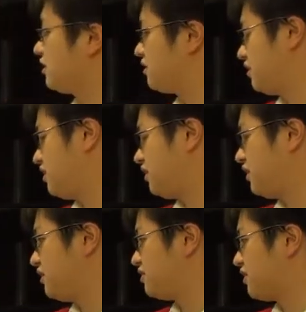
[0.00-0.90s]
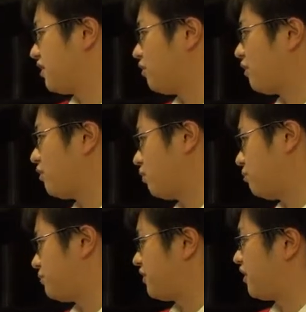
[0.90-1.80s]
he is the one of
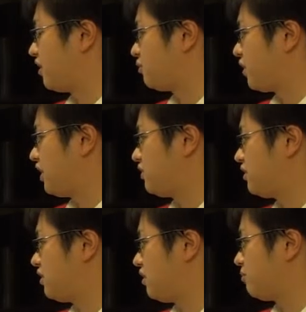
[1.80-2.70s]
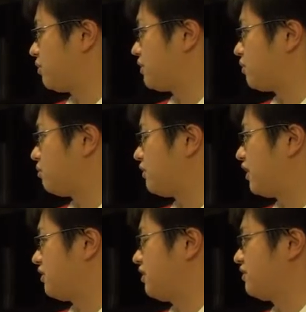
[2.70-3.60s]
the great professor
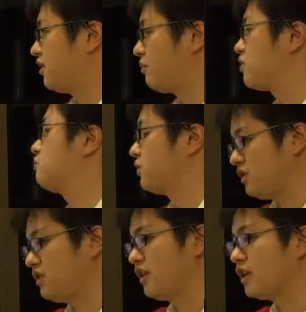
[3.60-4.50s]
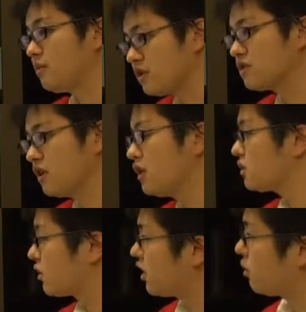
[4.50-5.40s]
regarding the multiple dynamics.
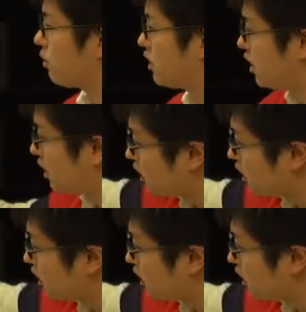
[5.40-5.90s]
So he already